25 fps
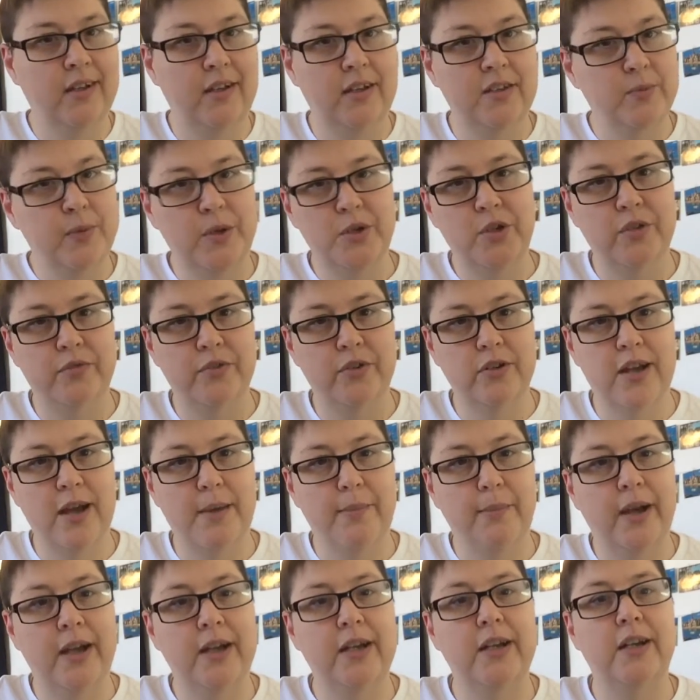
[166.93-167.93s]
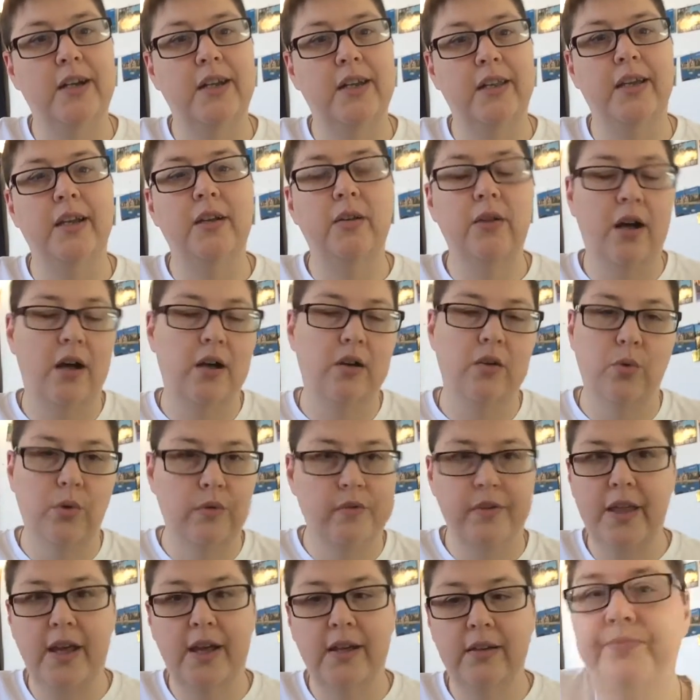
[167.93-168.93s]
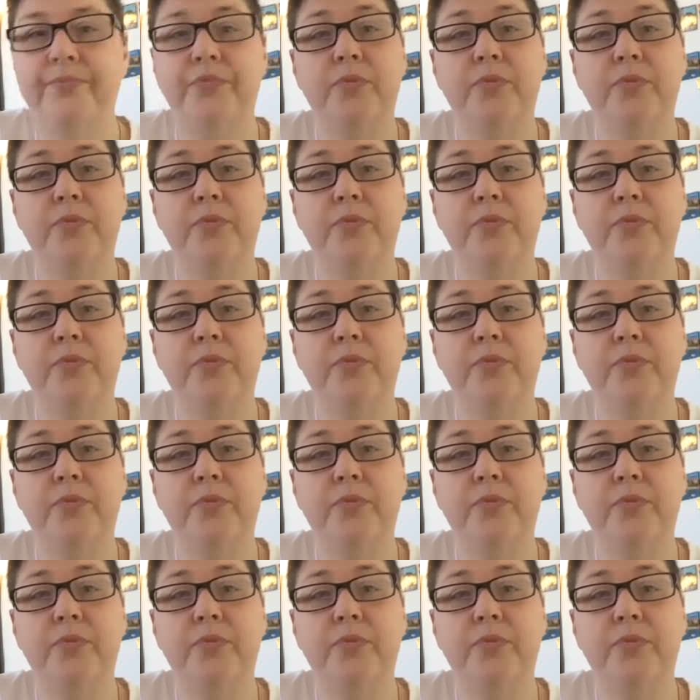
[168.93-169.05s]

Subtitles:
Especially if you're non-binary, like I'll go over that.